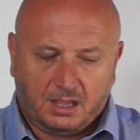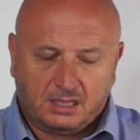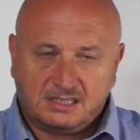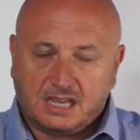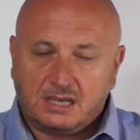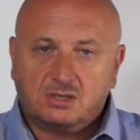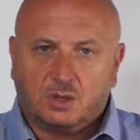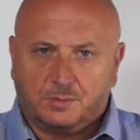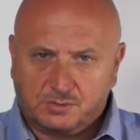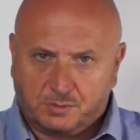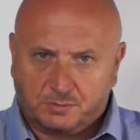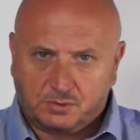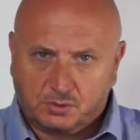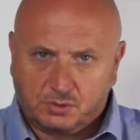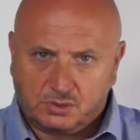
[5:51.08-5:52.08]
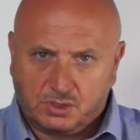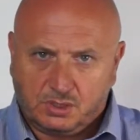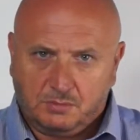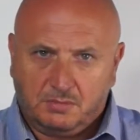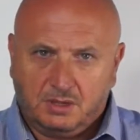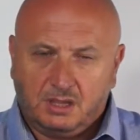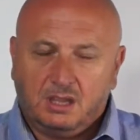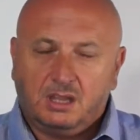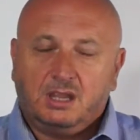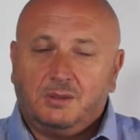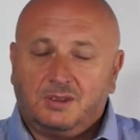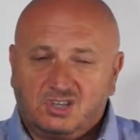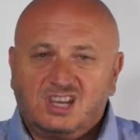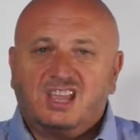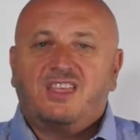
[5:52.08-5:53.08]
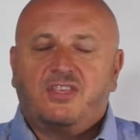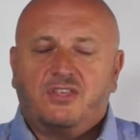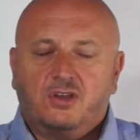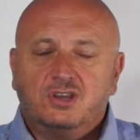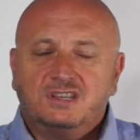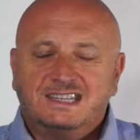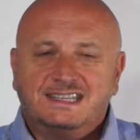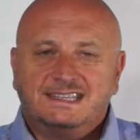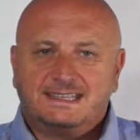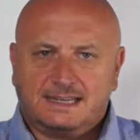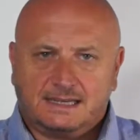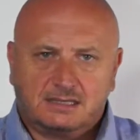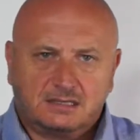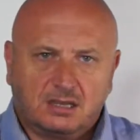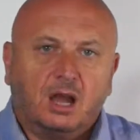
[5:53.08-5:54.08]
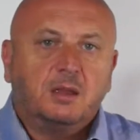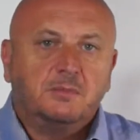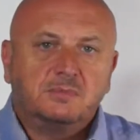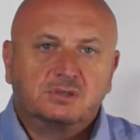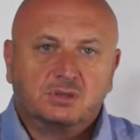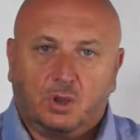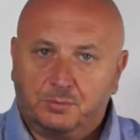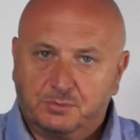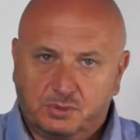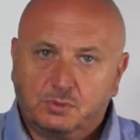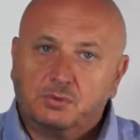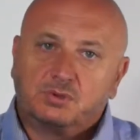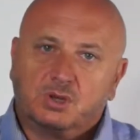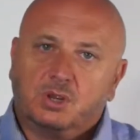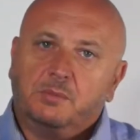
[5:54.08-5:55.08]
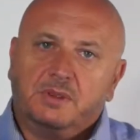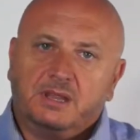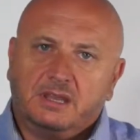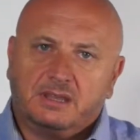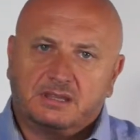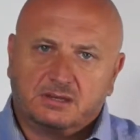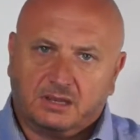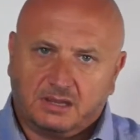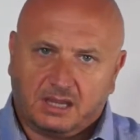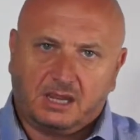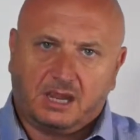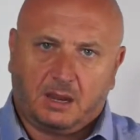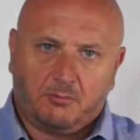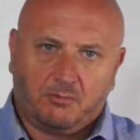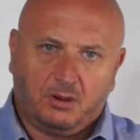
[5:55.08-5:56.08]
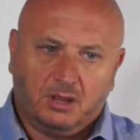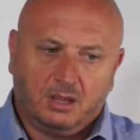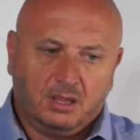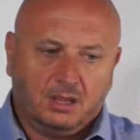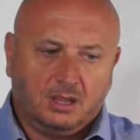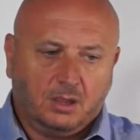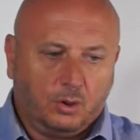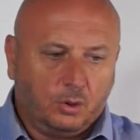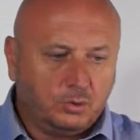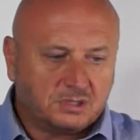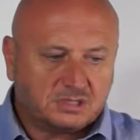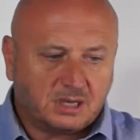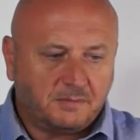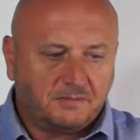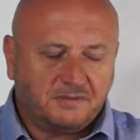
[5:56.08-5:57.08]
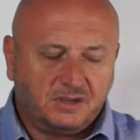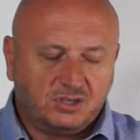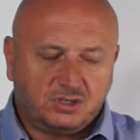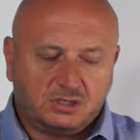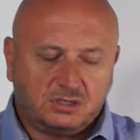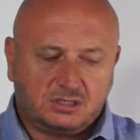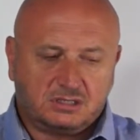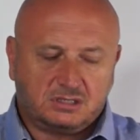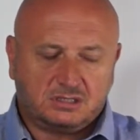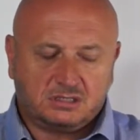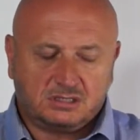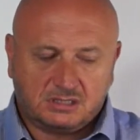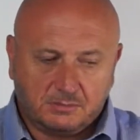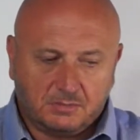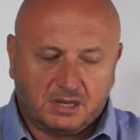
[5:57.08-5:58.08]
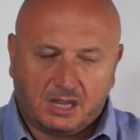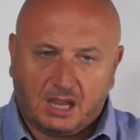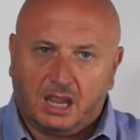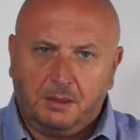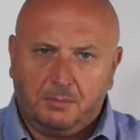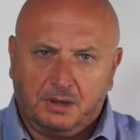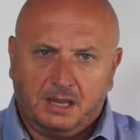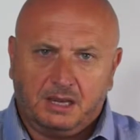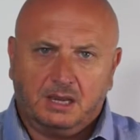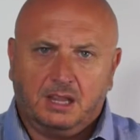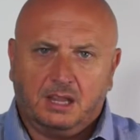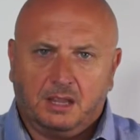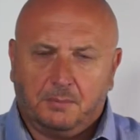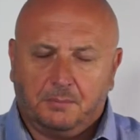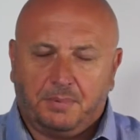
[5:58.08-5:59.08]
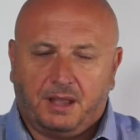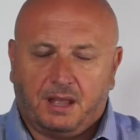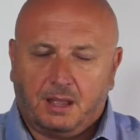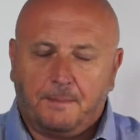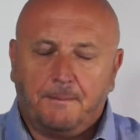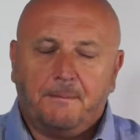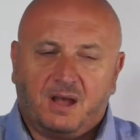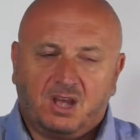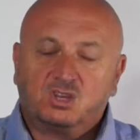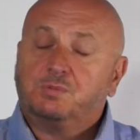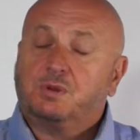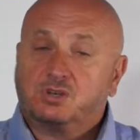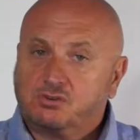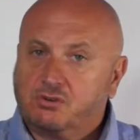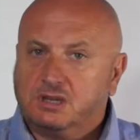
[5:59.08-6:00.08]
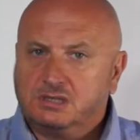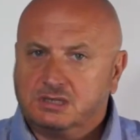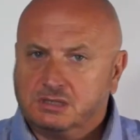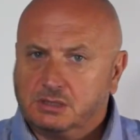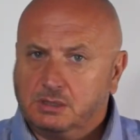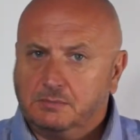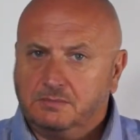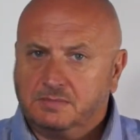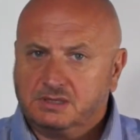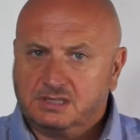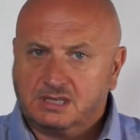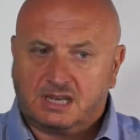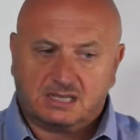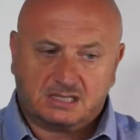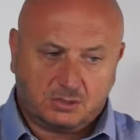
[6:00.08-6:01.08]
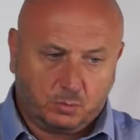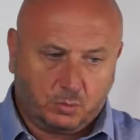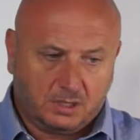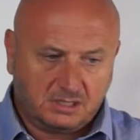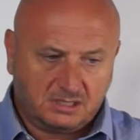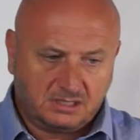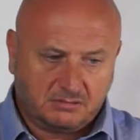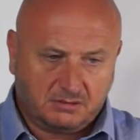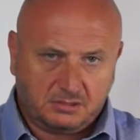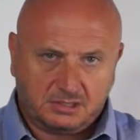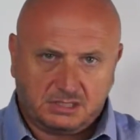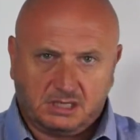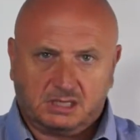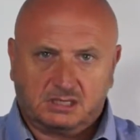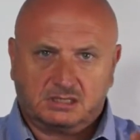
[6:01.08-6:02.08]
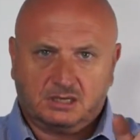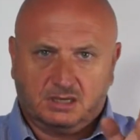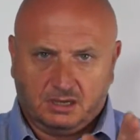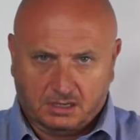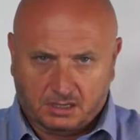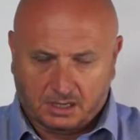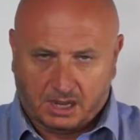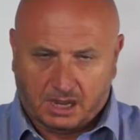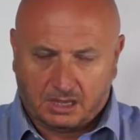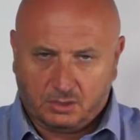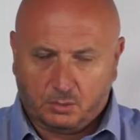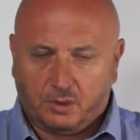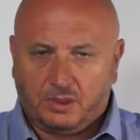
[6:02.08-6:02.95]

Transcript: 10 times optical zoom, you actually get 36 times optical zoom inside that camera. All the same features, similar cabling, but a much greater zoom. So that's the 106 and the